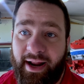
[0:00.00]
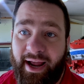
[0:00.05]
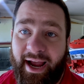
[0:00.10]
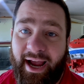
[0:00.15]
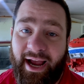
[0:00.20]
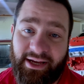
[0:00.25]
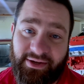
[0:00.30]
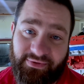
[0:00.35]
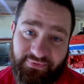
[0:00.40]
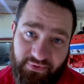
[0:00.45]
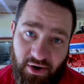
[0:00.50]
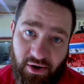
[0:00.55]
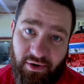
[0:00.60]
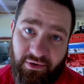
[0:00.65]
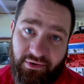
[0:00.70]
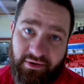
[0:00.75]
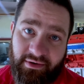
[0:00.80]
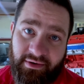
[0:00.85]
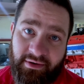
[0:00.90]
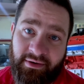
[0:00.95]
Asphalt
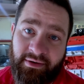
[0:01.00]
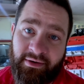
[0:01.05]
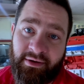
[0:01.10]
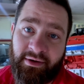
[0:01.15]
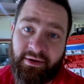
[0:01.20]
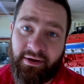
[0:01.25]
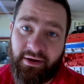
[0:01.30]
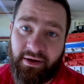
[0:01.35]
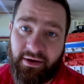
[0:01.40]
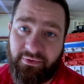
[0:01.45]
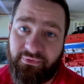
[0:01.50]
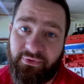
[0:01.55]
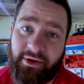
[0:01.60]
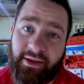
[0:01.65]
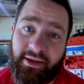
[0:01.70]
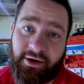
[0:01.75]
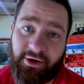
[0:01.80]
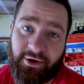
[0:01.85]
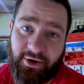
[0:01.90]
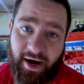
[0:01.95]
for
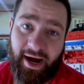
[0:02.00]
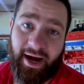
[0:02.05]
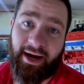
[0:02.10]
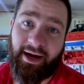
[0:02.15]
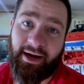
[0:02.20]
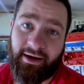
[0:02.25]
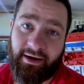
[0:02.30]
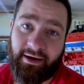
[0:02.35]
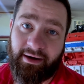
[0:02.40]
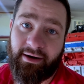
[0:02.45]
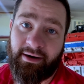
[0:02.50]
the crane.